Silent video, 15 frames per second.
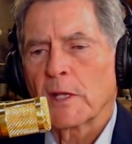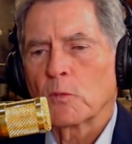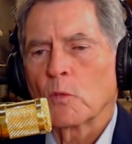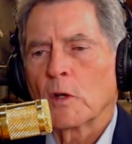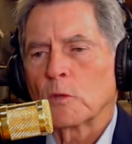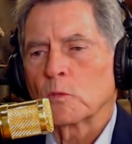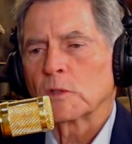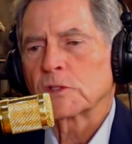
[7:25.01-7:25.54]

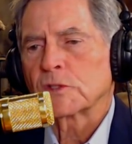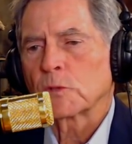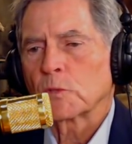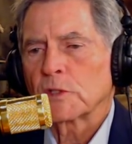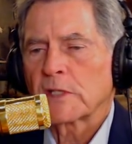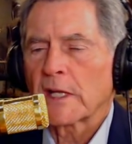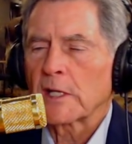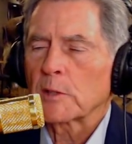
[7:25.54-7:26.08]
One was that we
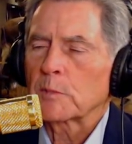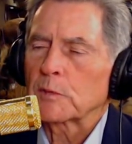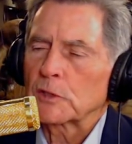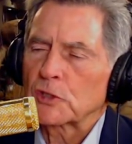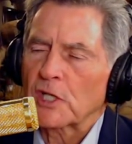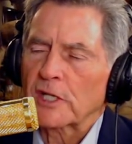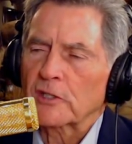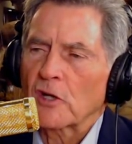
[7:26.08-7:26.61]
tend to
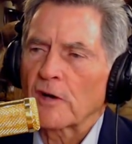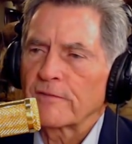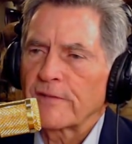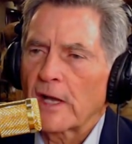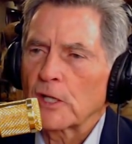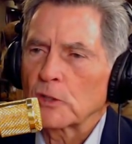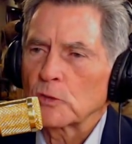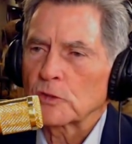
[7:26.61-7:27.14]
project our
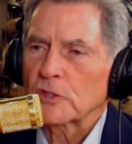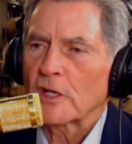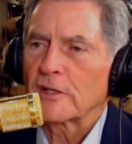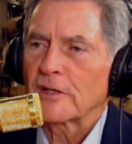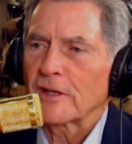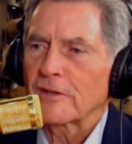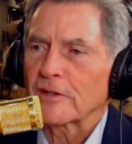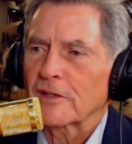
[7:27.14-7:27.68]
values onto
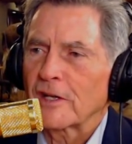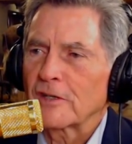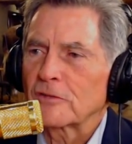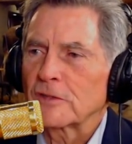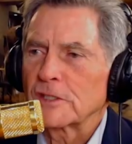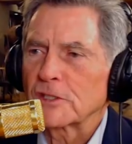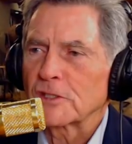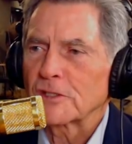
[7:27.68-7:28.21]
other
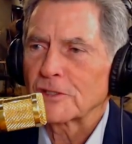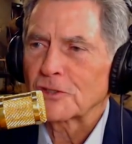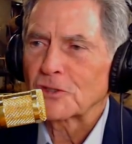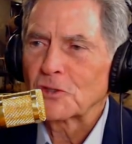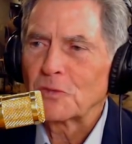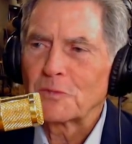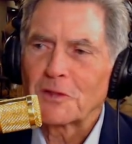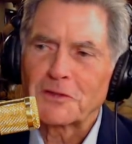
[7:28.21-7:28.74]
countries and
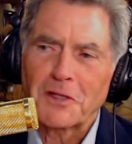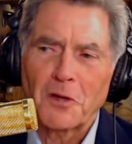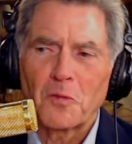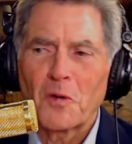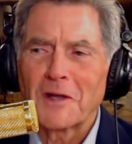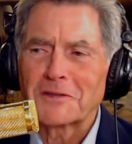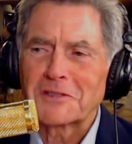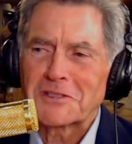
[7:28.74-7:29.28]
assume that they'll
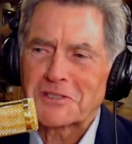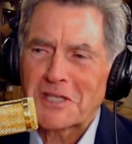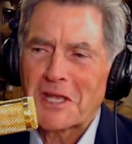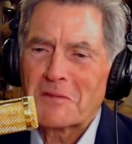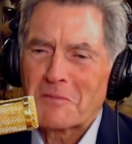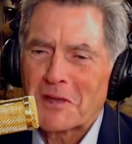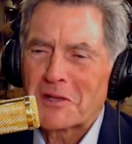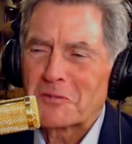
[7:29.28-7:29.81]
want the same
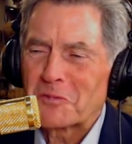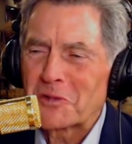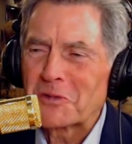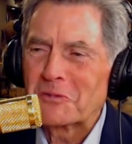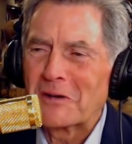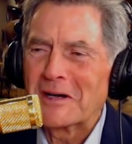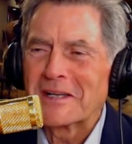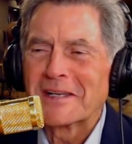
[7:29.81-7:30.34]
end we
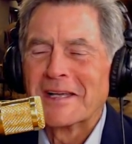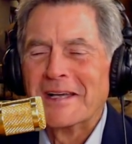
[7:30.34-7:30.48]
want.